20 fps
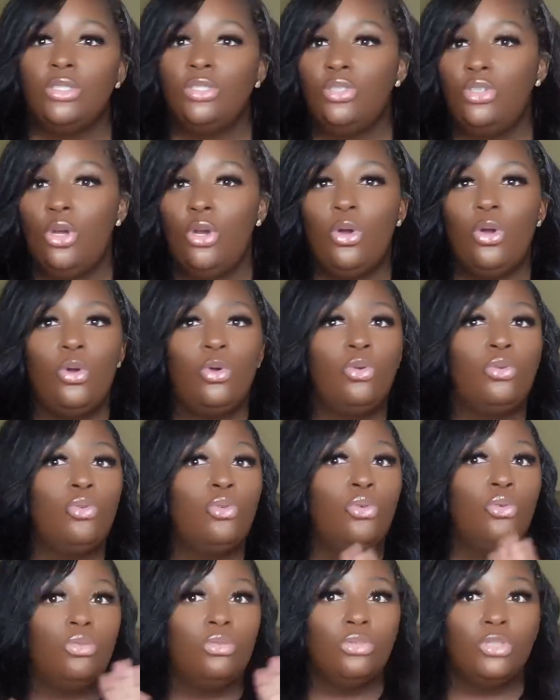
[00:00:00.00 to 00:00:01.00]
you
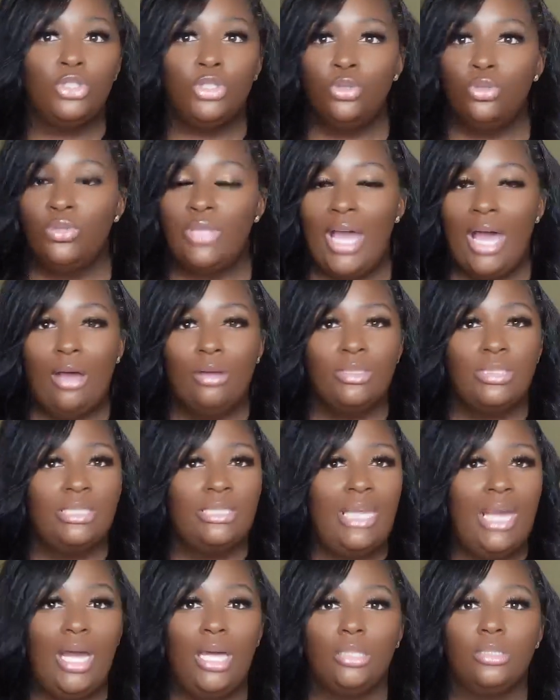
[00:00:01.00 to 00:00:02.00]
know,
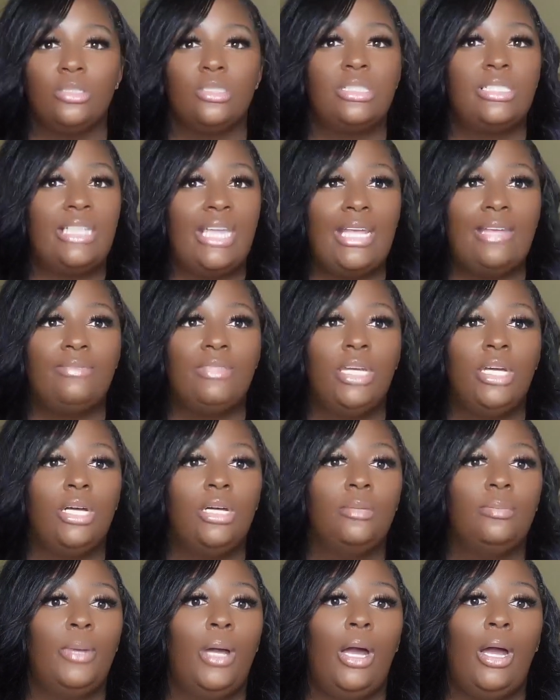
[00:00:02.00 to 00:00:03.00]
$2,000 saved
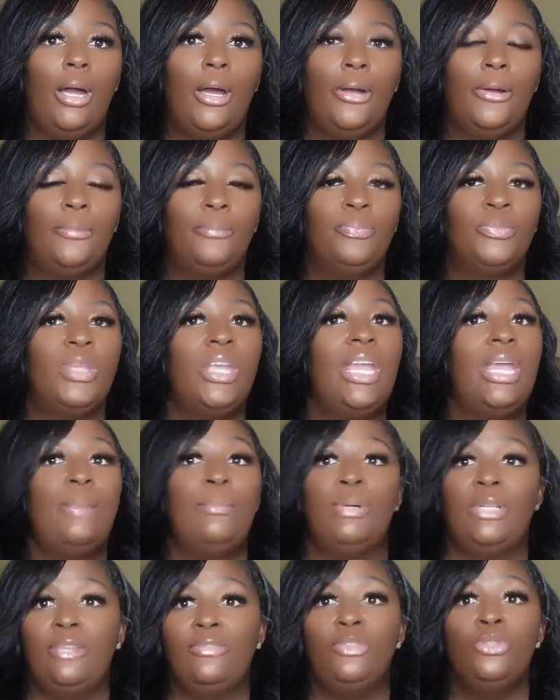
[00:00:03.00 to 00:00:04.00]
up.
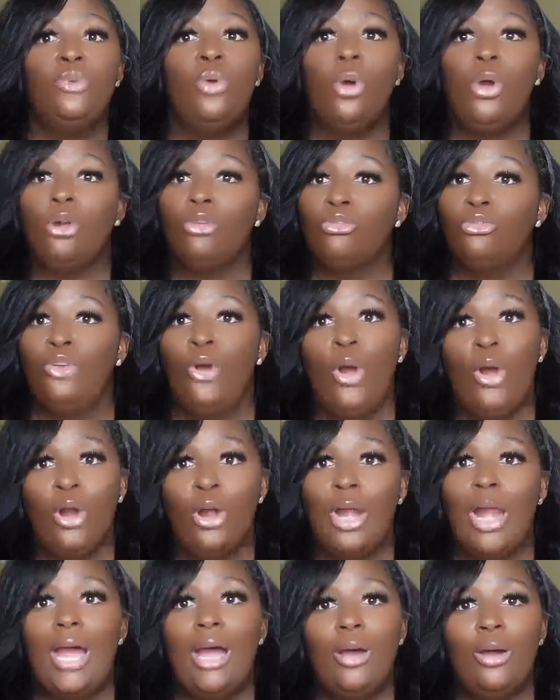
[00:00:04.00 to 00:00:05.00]
But if you're going
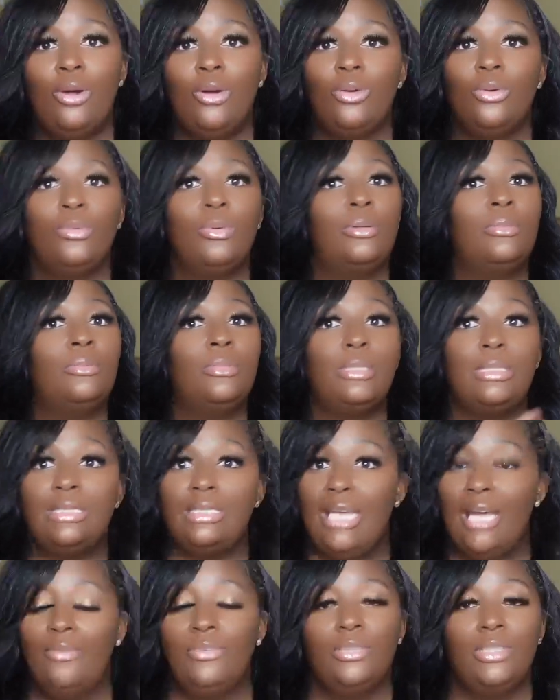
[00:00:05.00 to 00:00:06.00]
far out,
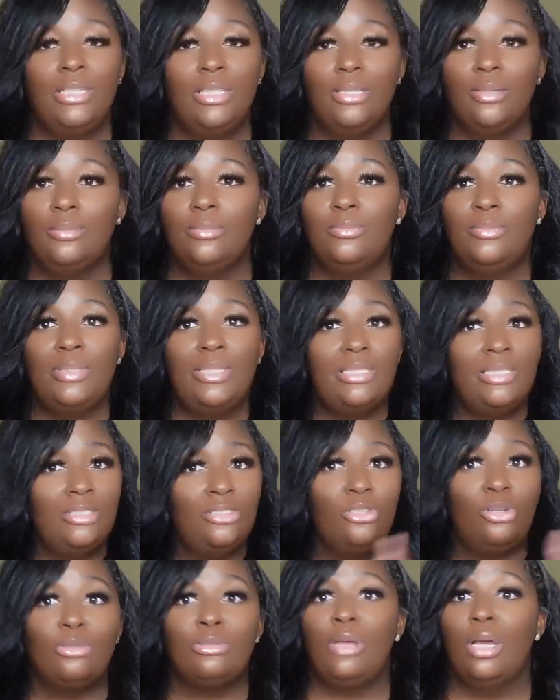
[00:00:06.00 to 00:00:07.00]
definitely be,
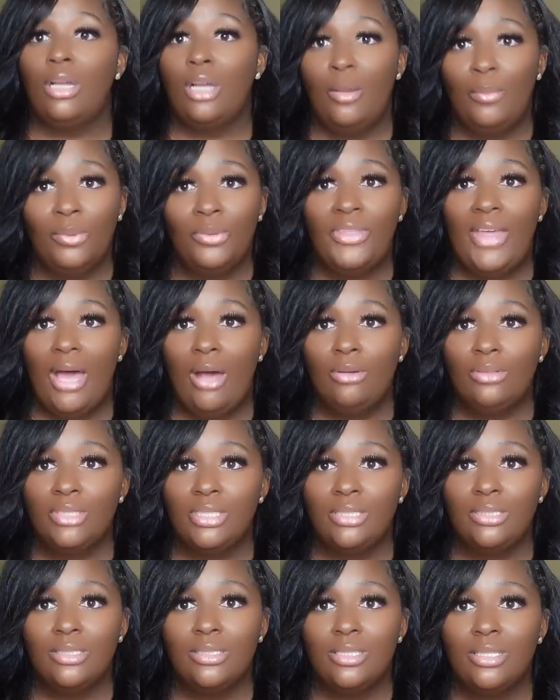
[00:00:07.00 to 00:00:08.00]
you know, a couple
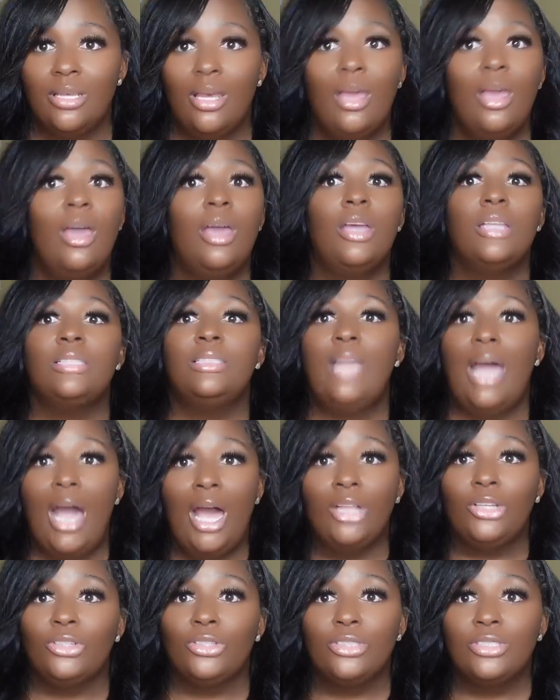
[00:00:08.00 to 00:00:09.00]

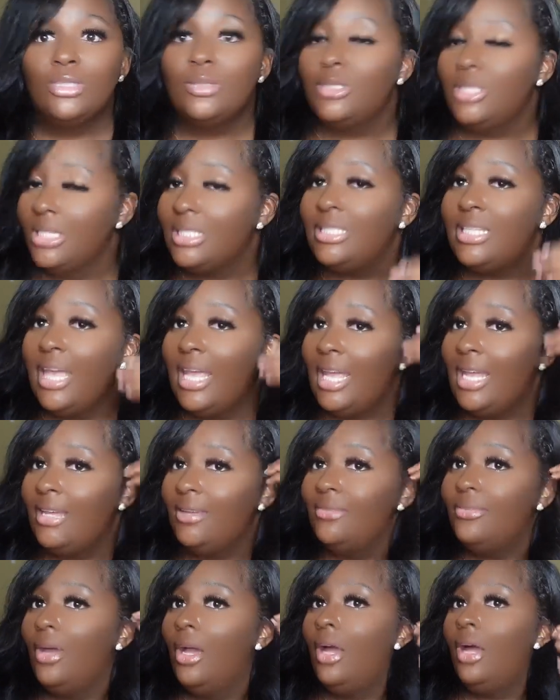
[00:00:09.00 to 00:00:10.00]
$1,000s to
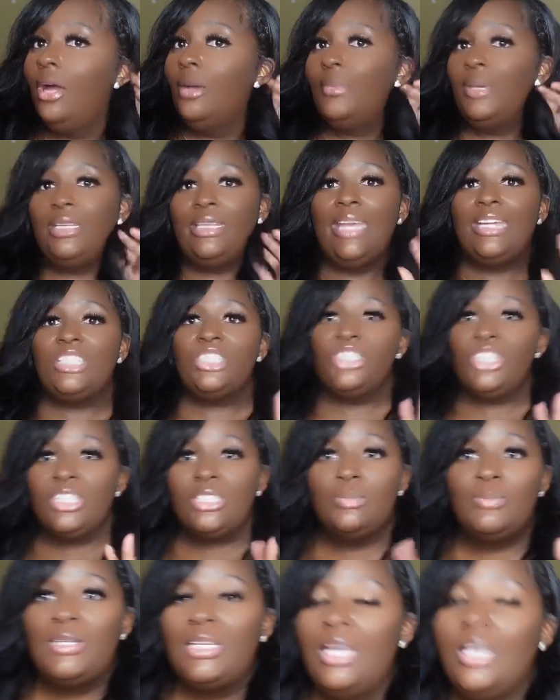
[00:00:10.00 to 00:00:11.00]
save. And that's
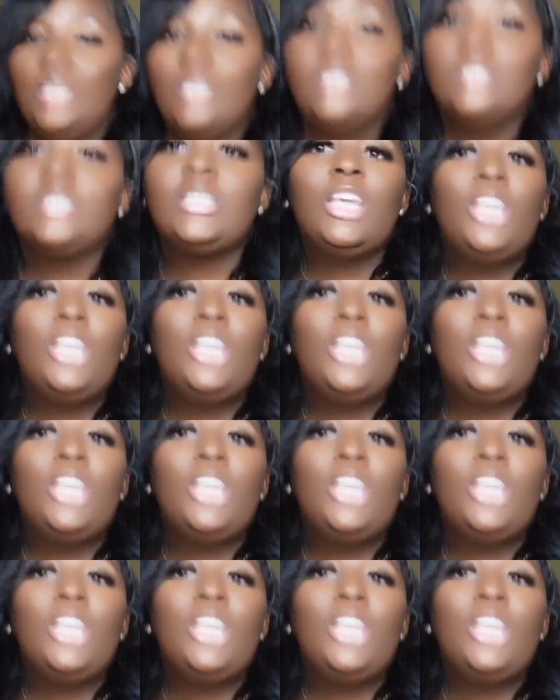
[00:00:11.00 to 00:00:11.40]
just because